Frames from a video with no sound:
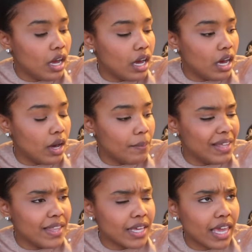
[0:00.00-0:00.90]
And
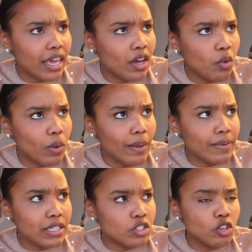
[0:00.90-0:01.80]
then the kale
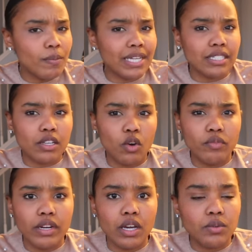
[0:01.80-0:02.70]
white bean soup has its
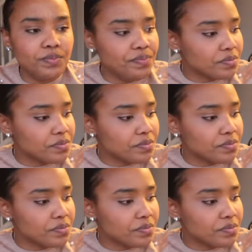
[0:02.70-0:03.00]
own video.